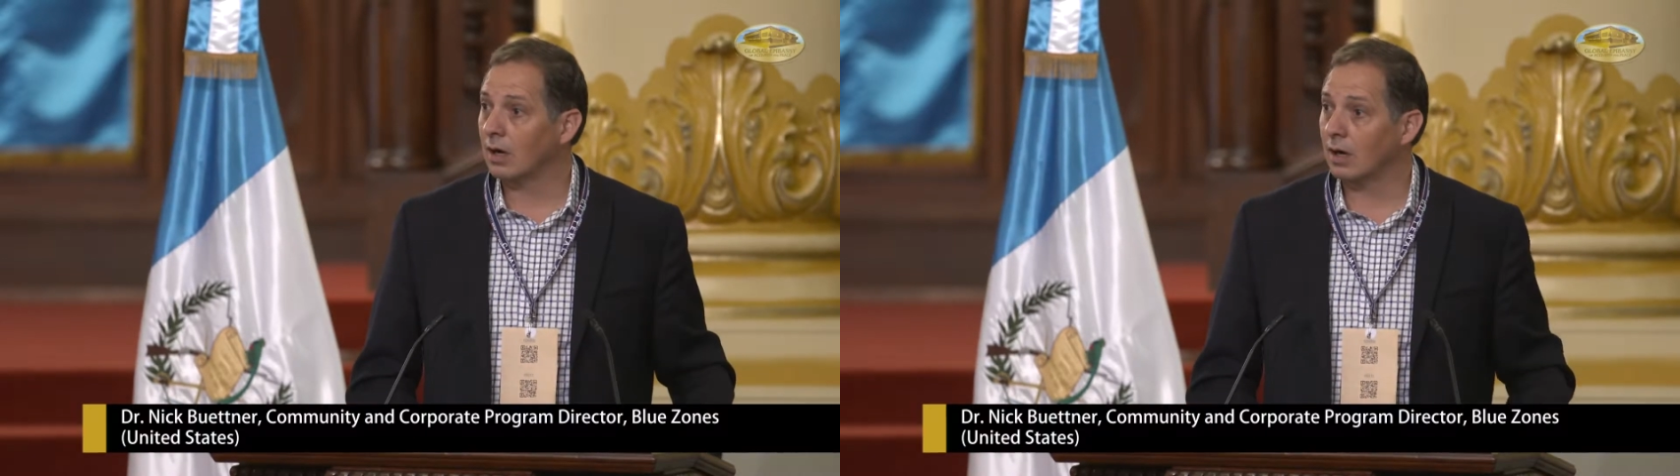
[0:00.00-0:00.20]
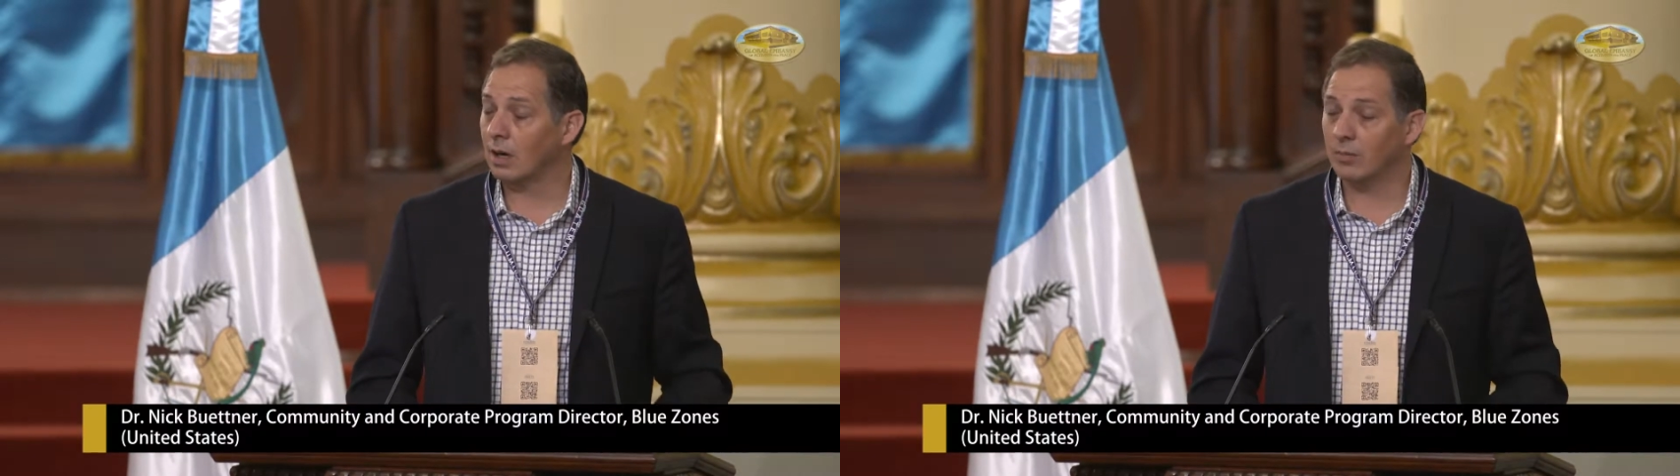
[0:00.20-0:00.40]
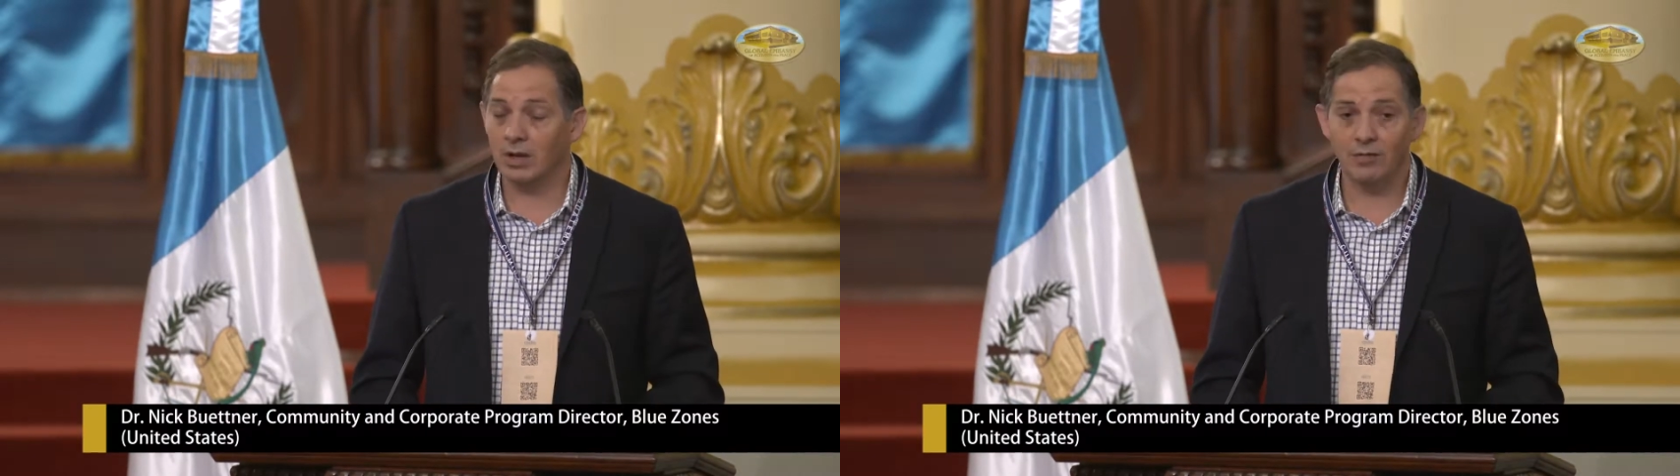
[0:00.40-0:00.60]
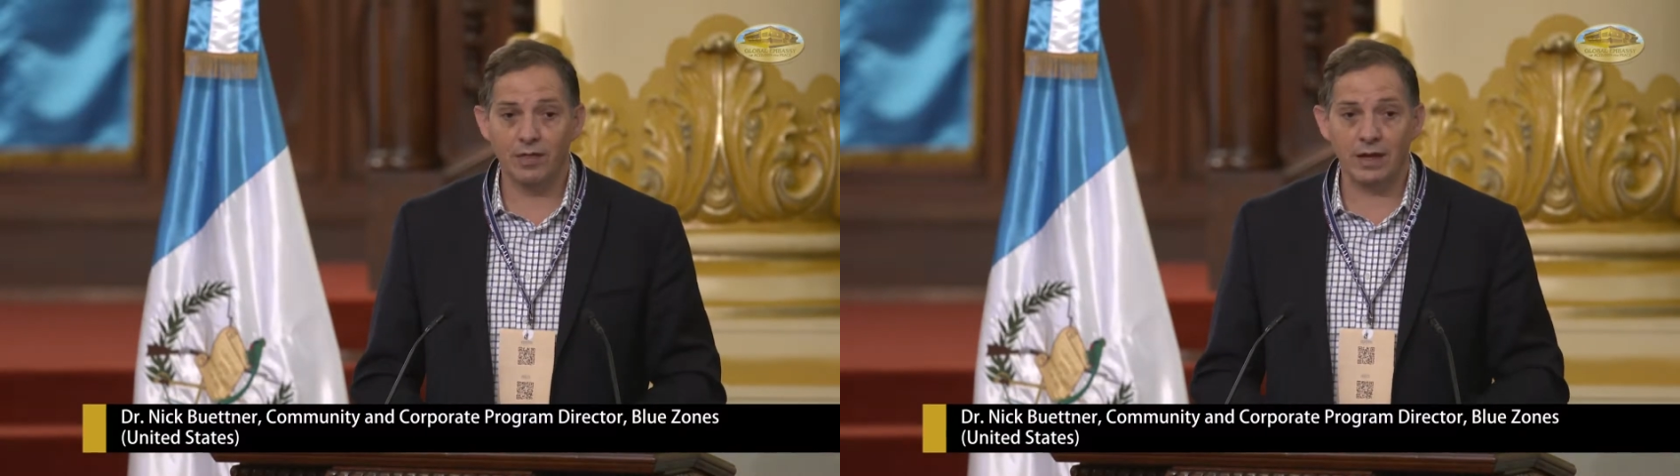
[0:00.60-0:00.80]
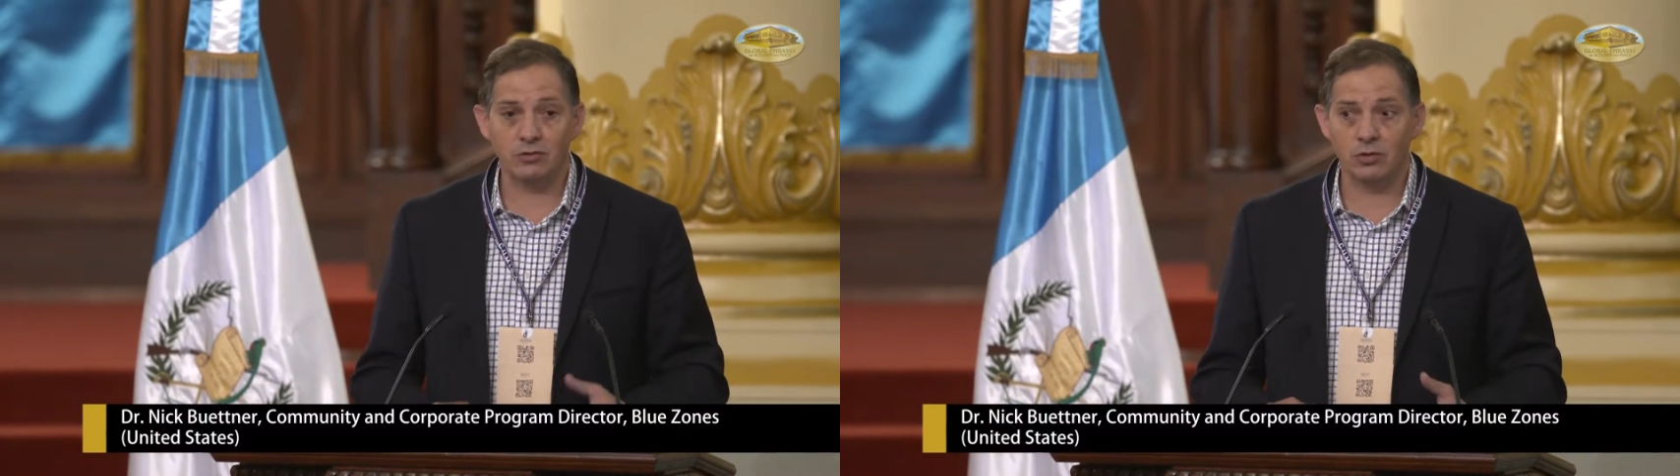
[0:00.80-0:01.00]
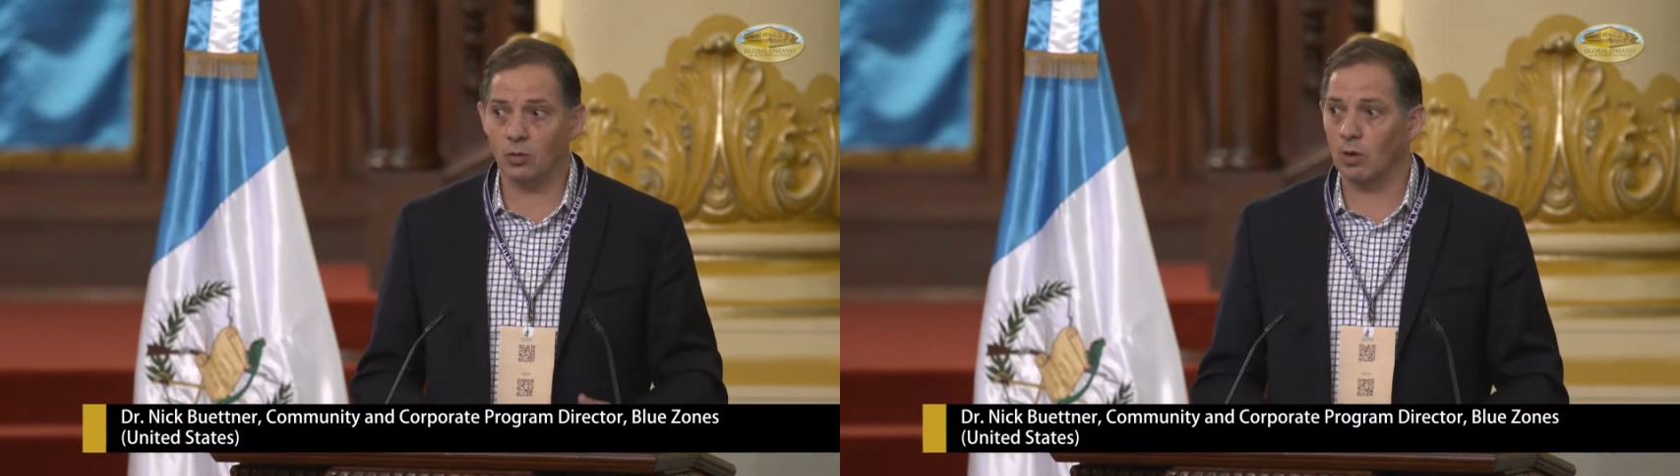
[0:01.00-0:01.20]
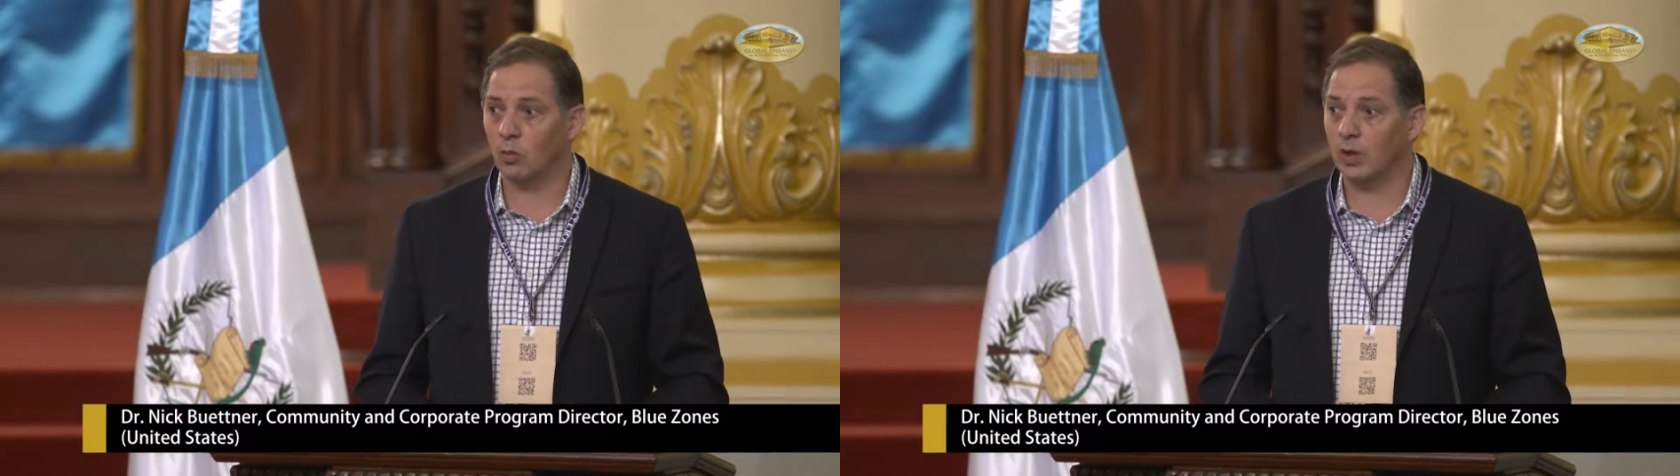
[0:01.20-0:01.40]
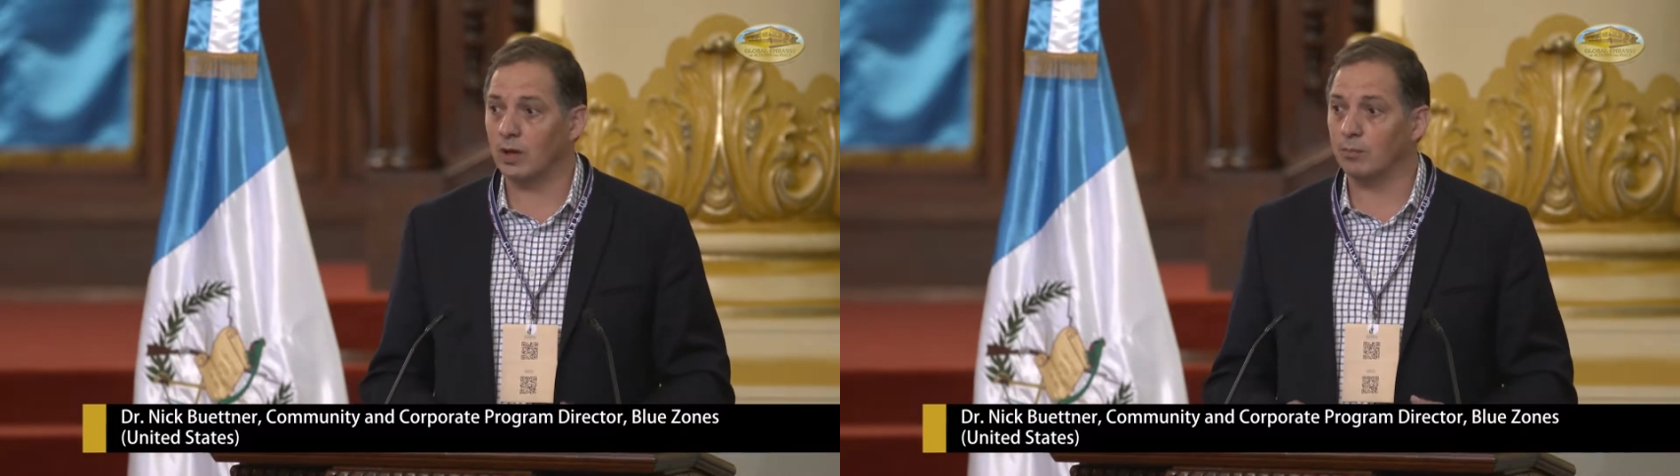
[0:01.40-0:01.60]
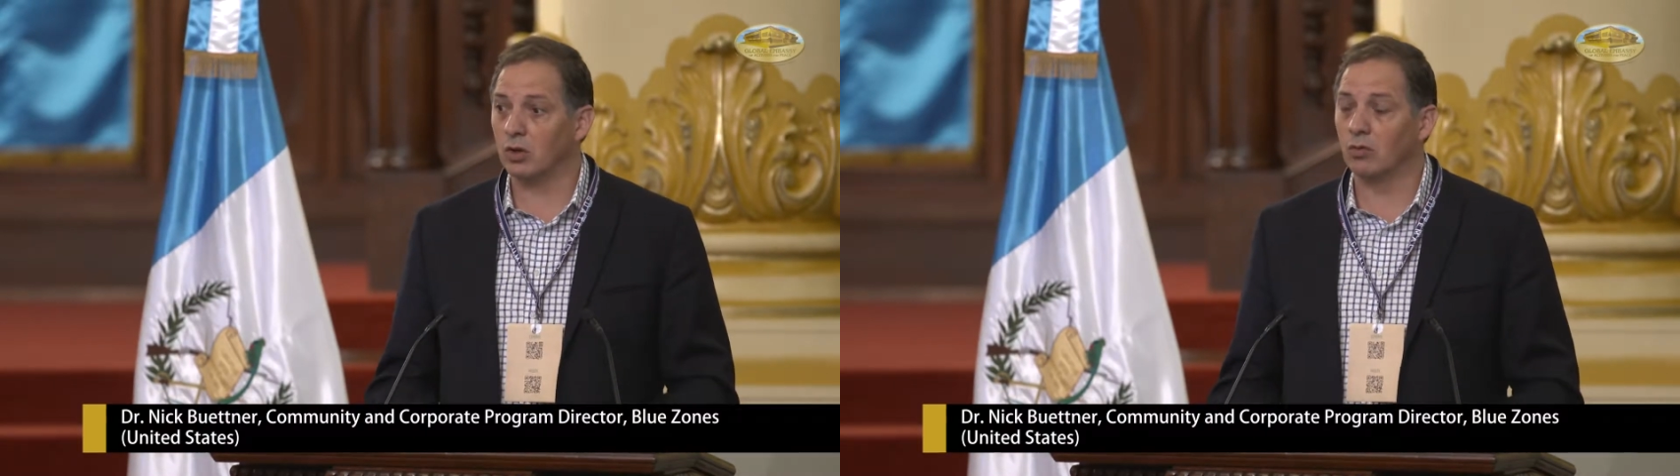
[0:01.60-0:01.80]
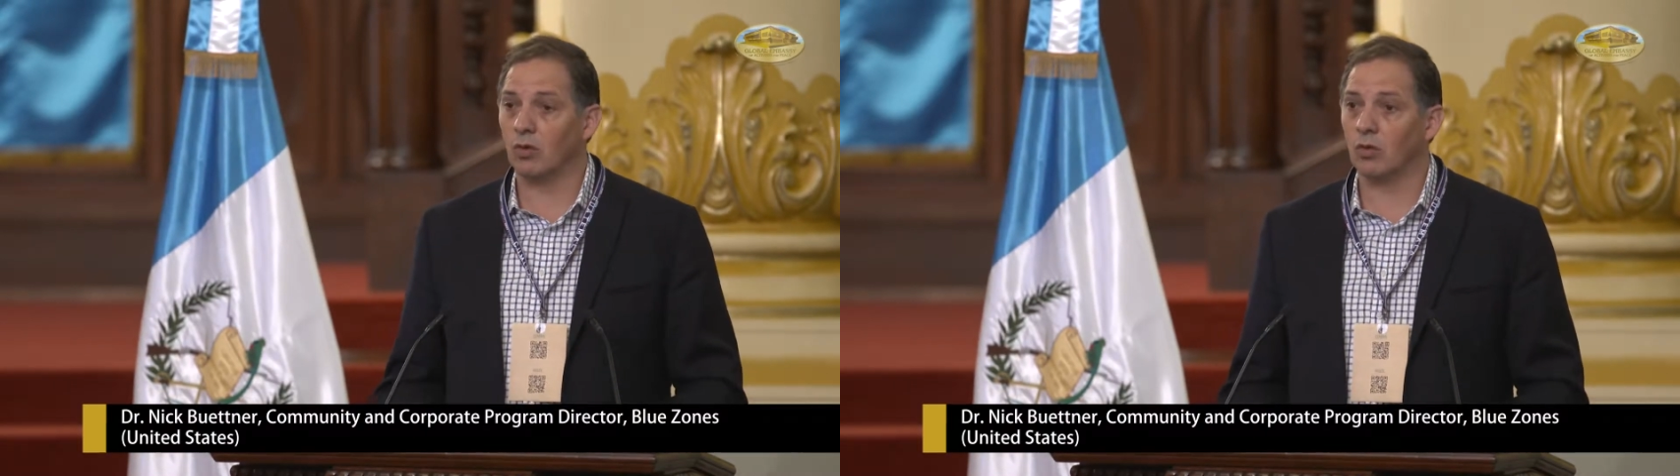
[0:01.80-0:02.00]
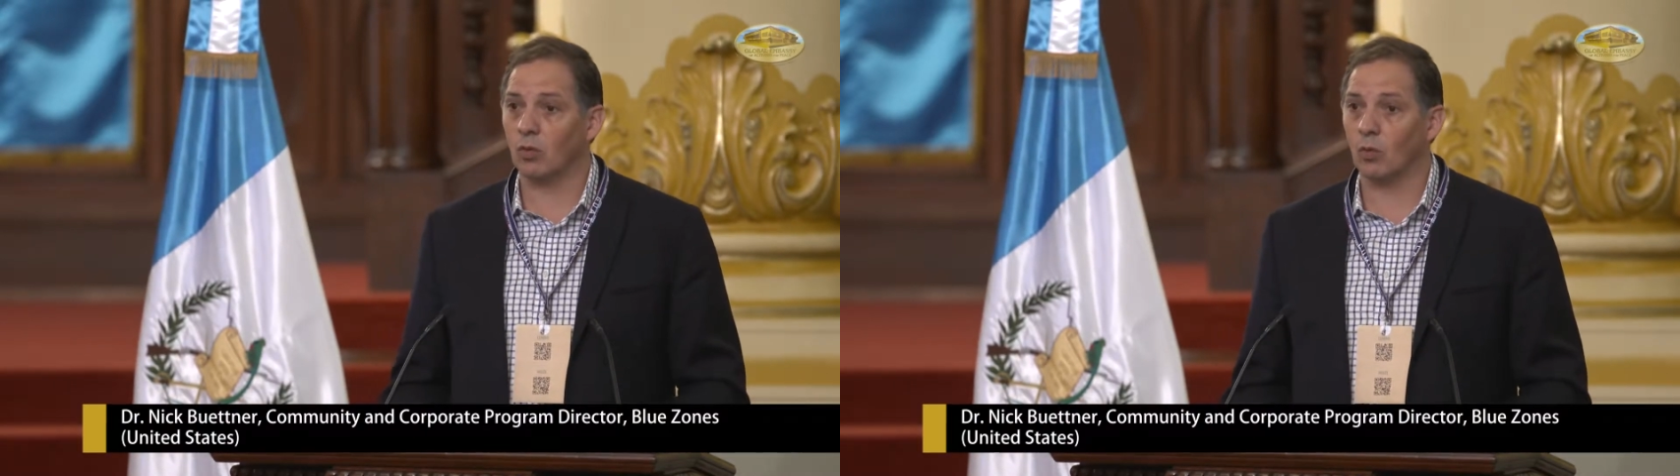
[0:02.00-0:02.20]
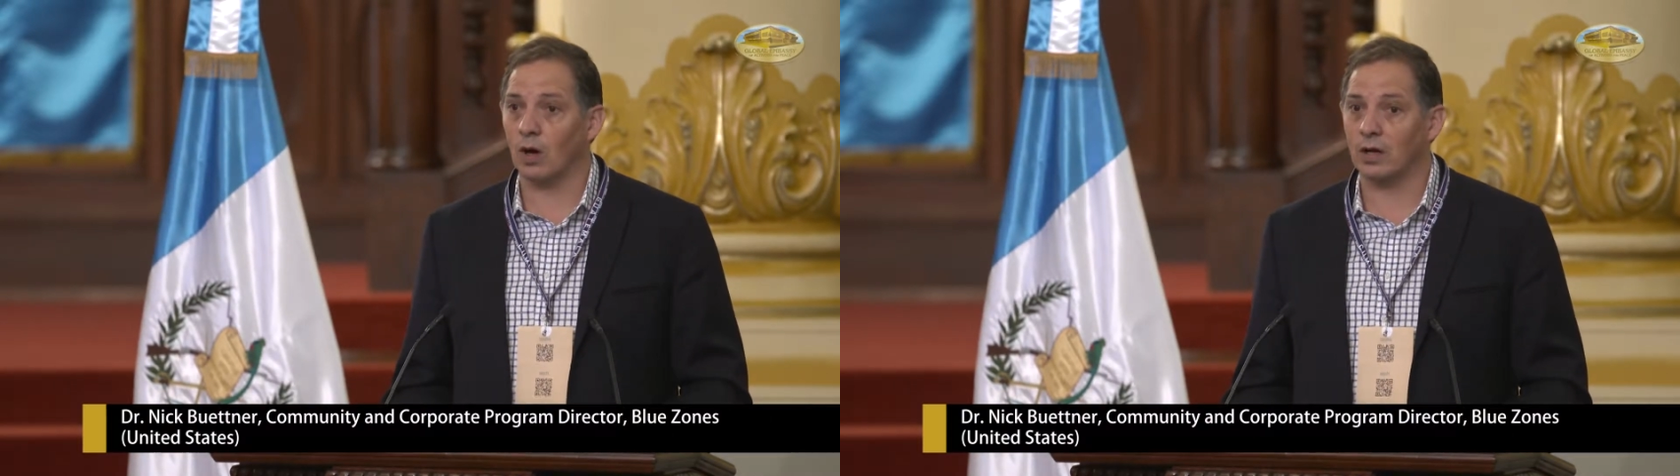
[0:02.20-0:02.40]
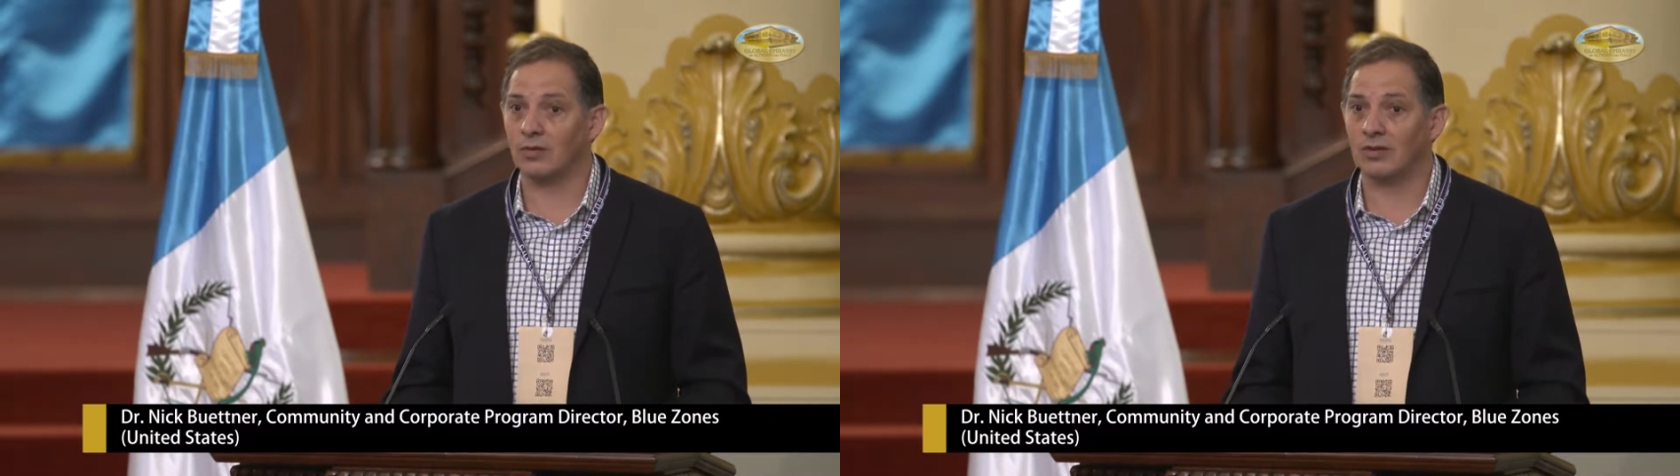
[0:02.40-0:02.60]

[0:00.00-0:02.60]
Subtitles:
If that's true, what we at Blue Zones wanted